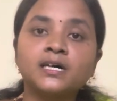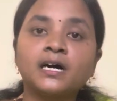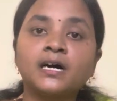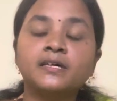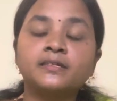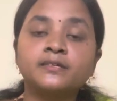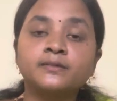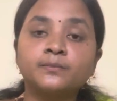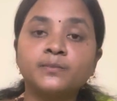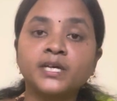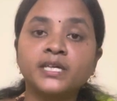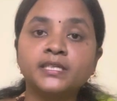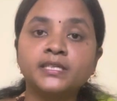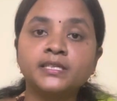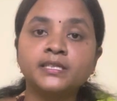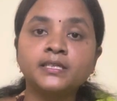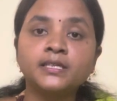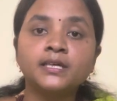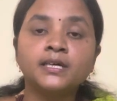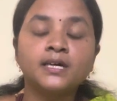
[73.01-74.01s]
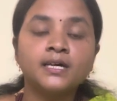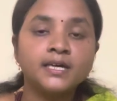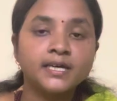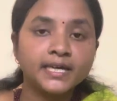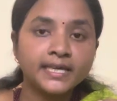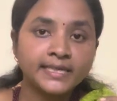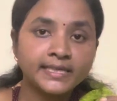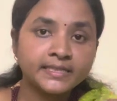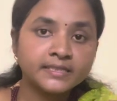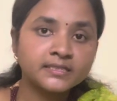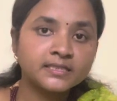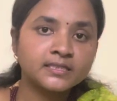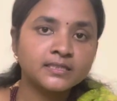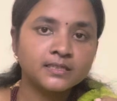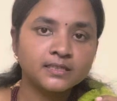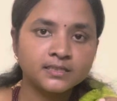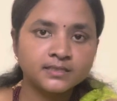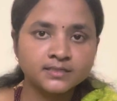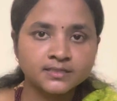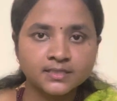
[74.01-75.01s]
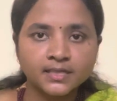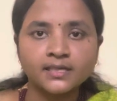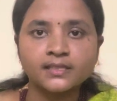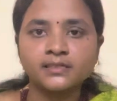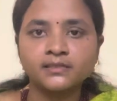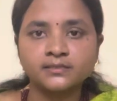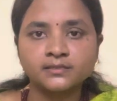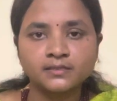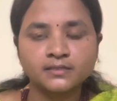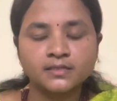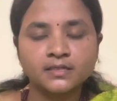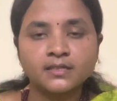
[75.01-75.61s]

are remaining electrically silent.